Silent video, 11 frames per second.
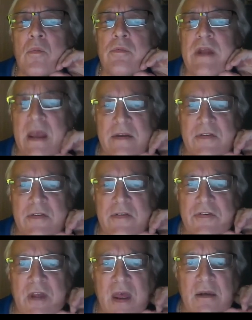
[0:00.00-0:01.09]
data
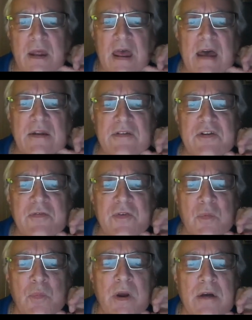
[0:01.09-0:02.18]
set had a
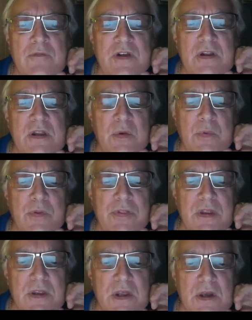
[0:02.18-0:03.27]
different way of dealing with
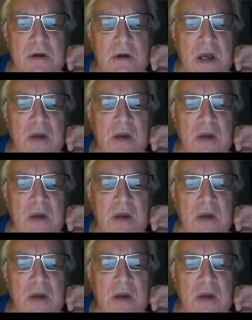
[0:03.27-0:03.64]
the year,